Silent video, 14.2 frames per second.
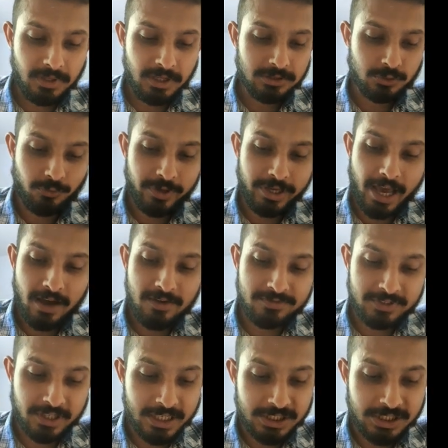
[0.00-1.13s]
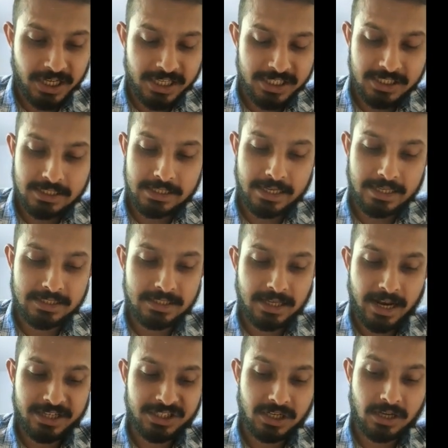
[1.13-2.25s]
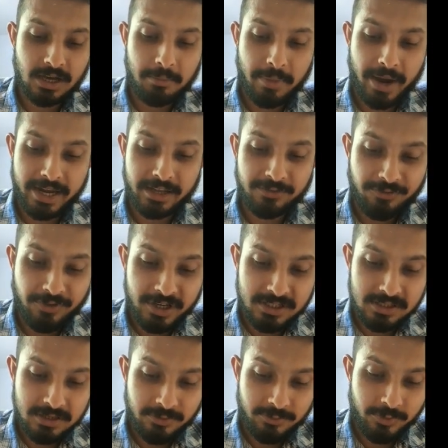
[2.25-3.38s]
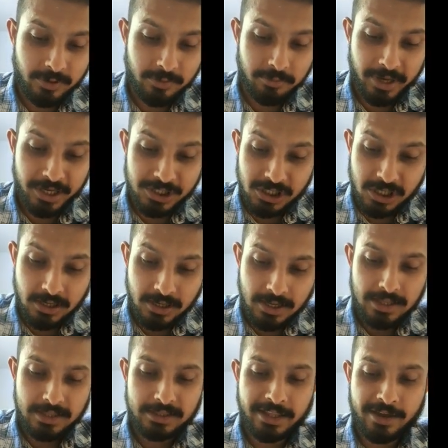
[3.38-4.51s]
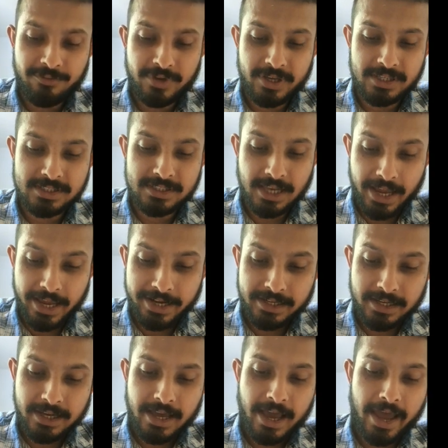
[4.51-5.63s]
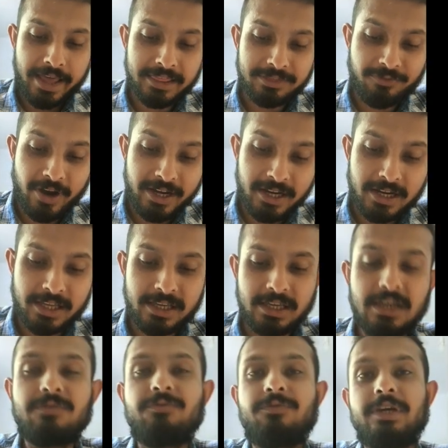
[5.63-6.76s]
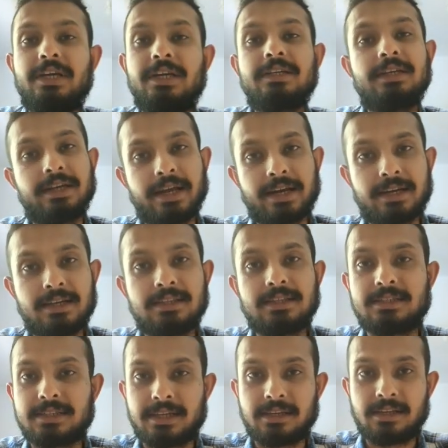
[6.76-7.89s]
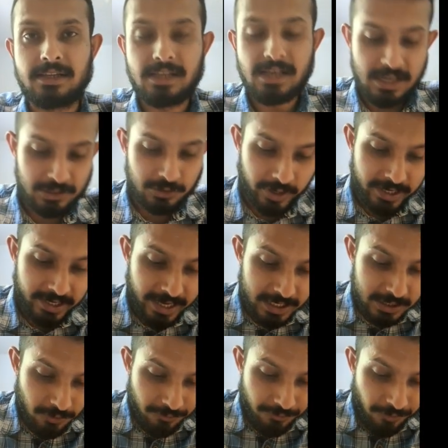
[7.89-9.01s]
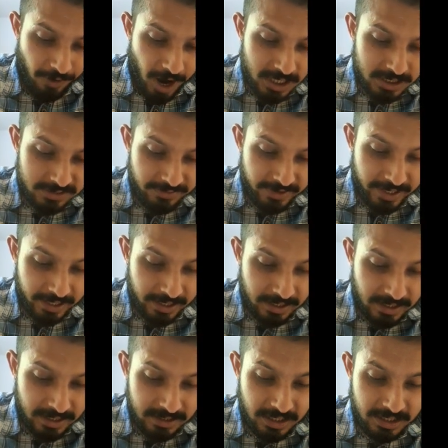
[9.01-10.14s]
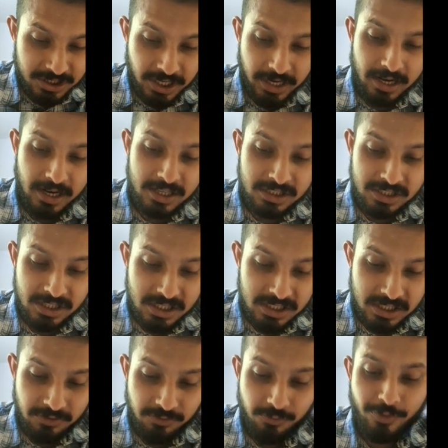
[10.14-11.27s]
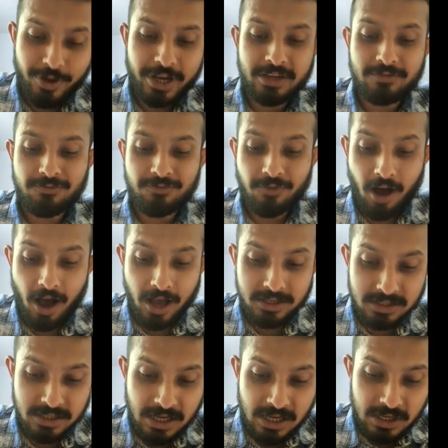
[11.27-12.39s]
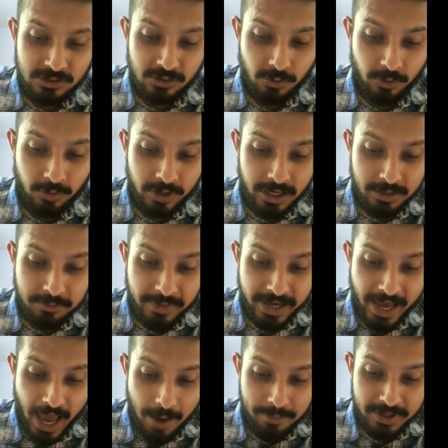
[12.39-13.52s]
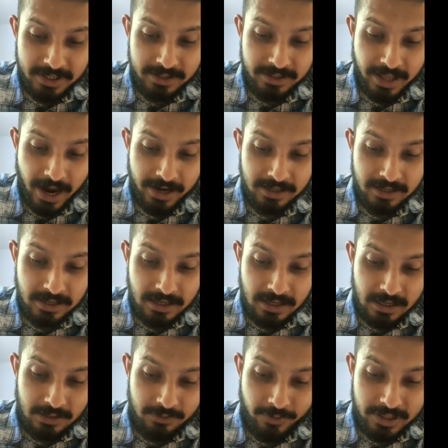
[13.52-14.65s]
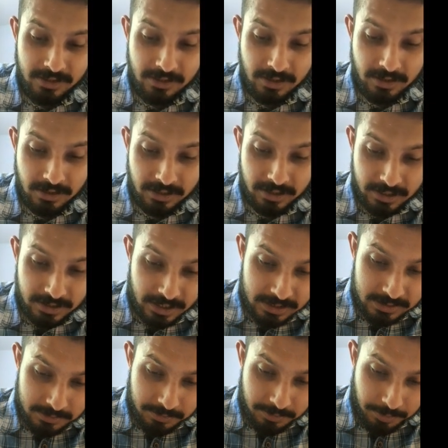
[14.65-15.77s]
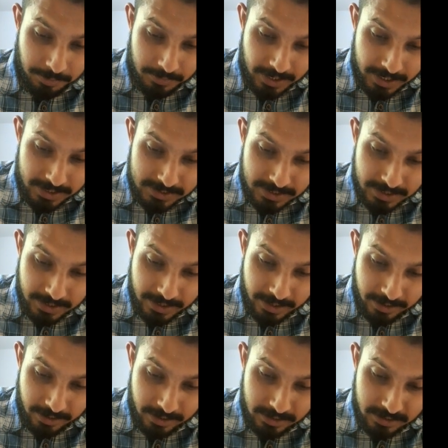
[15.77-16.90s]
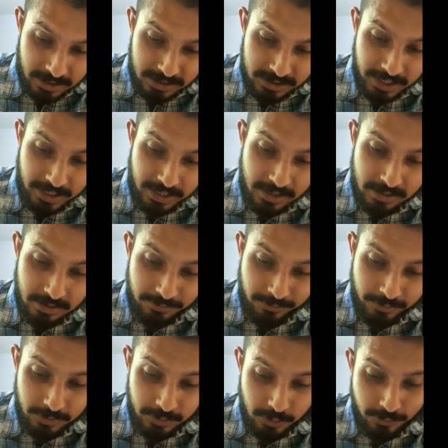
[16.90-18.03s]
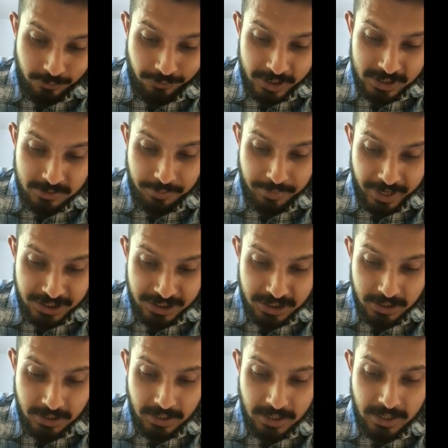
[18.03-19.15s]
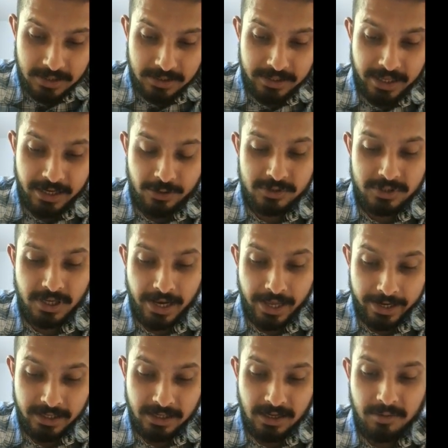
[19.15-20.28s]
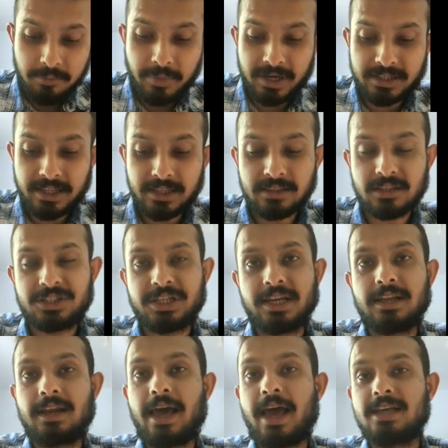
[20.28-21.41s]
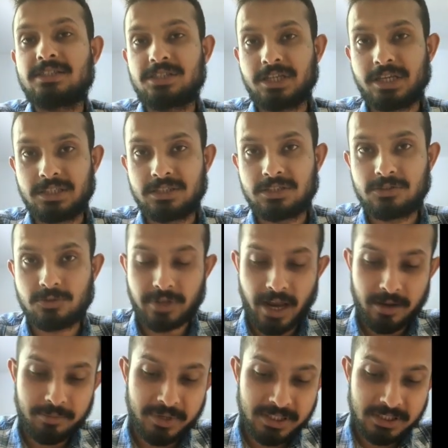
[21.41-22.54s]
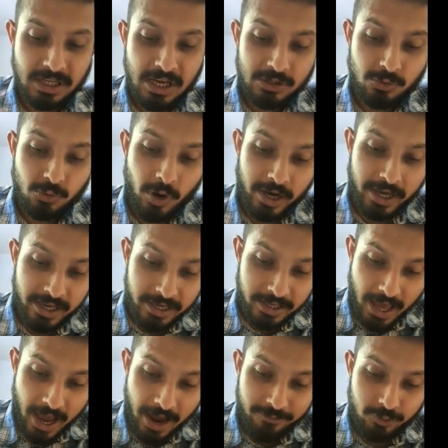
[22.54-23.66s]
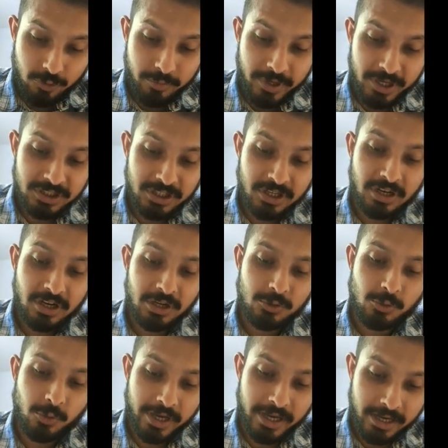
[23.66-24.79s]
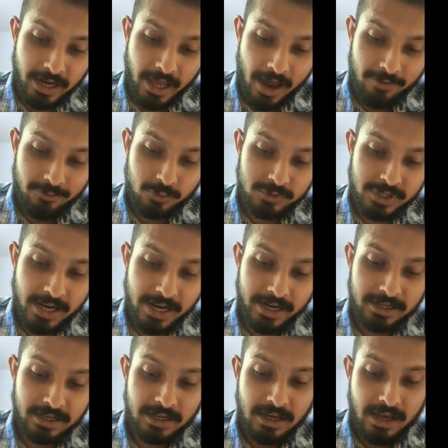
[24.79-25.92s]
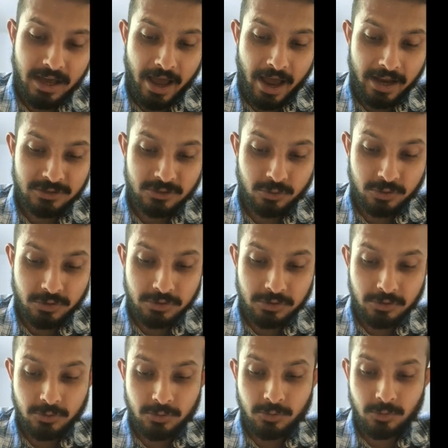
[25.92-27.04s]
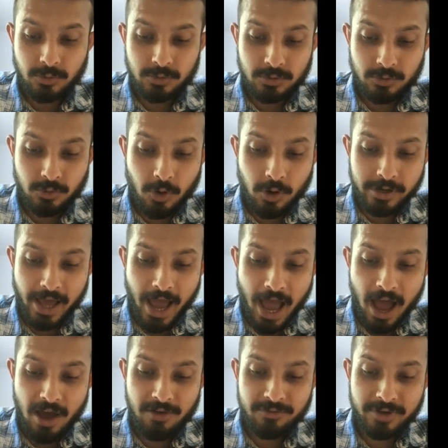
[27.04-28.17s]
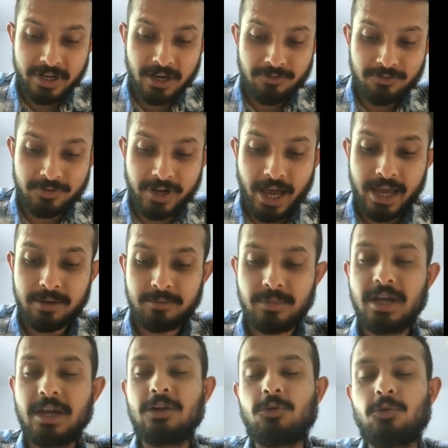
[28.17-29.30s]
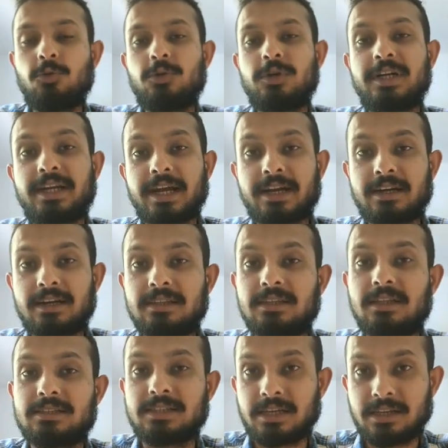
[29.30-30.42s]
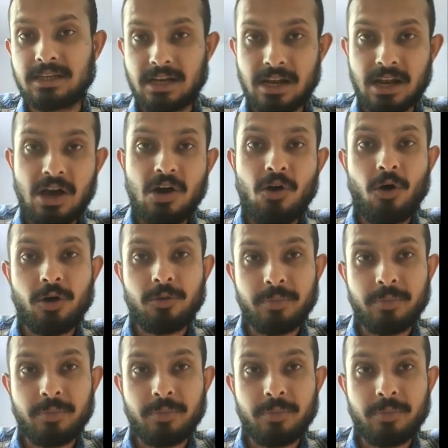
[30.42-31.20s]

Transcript: So we have three stages in selection combining. First, we measure, then we select, and finally we detect the signal. So in case of fast fading, the channel is changing very fast. So it may happen that when in this, let's say here, the channel, you first measure, then you select, but then the channel has changed. So that means you again have to measure, you again have to select, and so you do not have enough time to detect the signal. Or